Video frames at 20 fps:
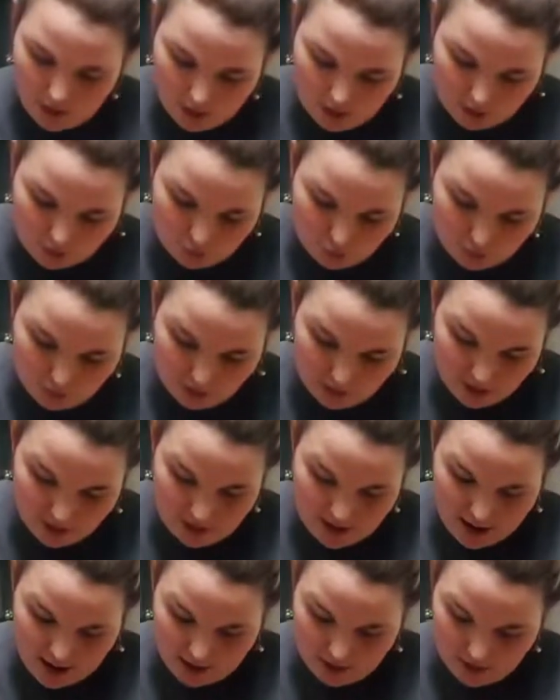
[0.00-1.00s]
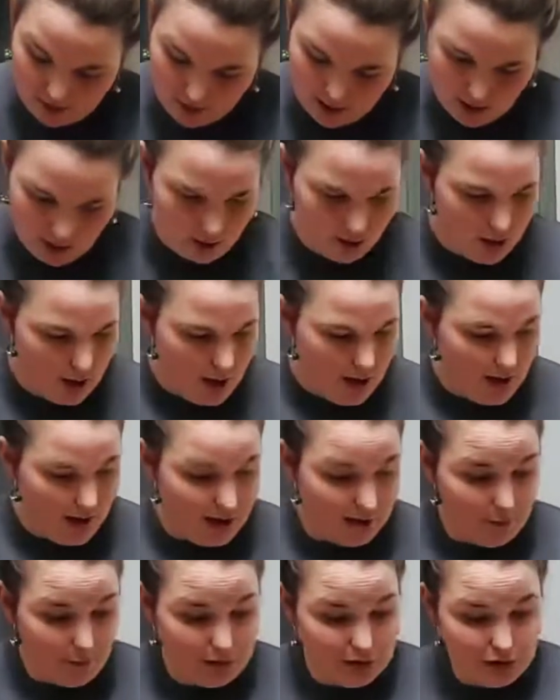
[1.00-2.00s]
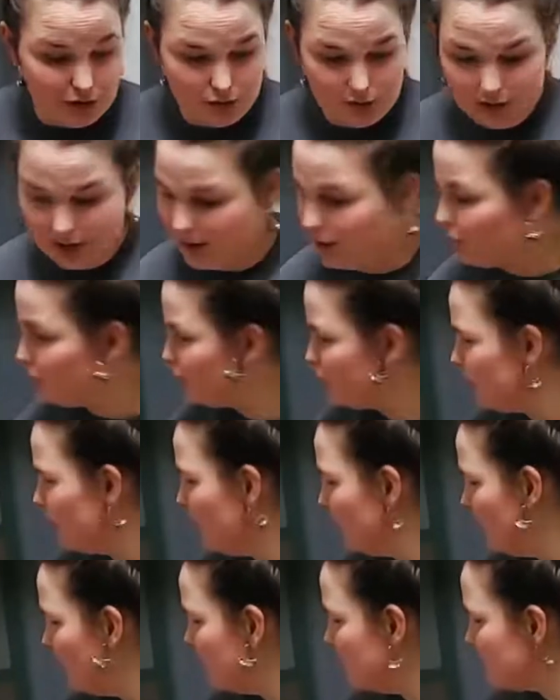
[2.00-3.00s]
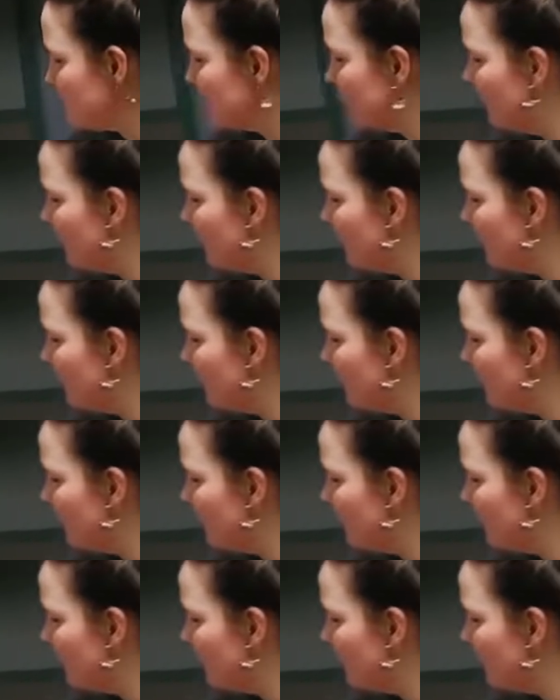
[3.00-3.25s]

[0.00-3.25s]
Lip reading: So we'll put that in there, and then we do need just a